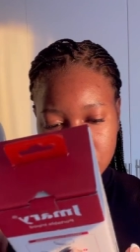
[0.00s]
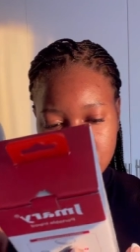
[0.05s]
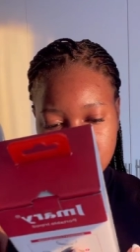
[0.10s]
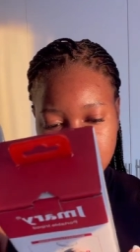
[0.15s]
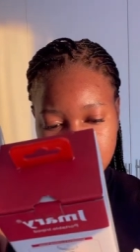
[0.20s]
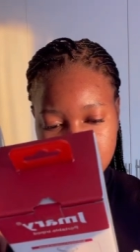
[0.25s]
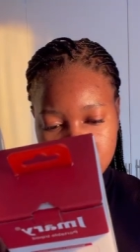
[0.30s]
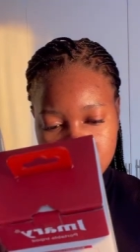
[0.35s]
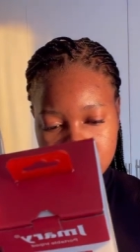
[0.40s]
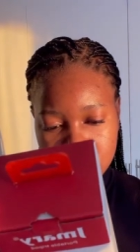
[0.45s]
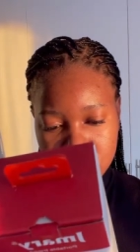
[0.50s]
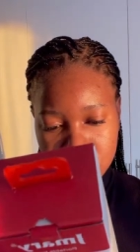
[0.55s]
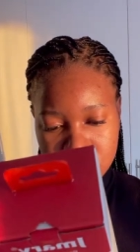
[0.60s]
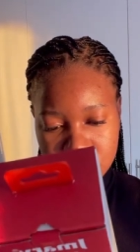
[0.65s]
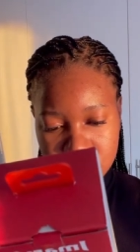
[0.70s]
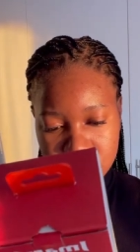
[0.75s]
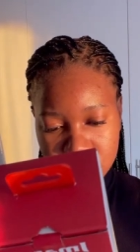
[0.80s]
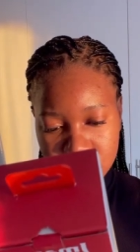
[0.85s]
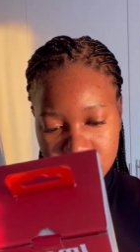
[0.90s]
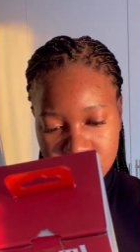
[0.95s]

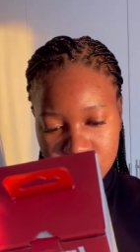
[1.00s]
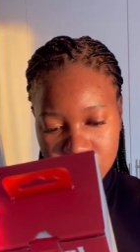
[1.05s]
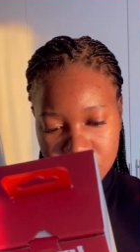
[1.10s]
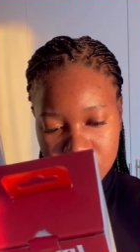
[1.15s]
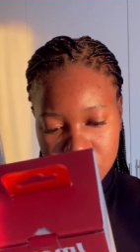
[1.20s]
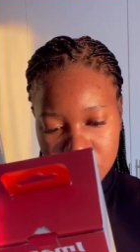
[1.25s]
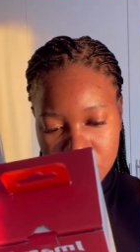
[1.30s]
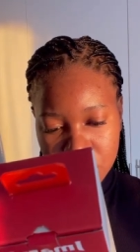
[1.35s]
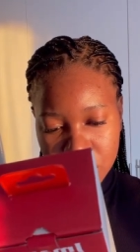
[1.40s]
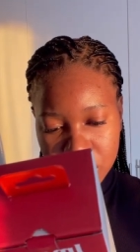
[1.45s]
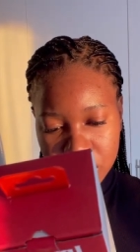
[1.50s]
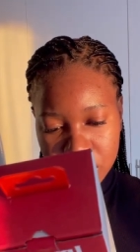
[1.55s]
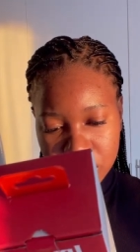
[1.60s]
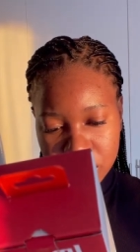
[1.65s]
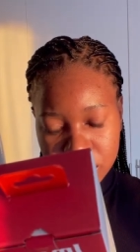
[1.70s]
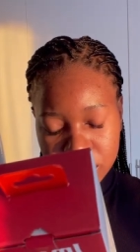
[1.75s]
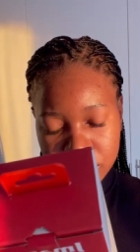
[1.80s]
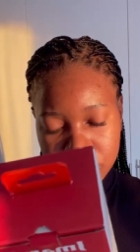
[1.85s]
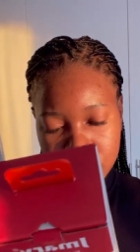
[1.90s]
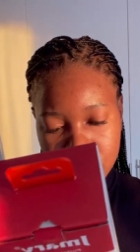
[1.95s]
360,
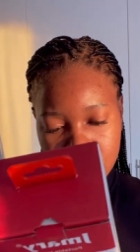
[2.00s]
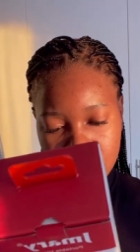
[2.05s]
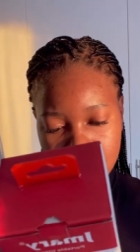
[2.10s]
um,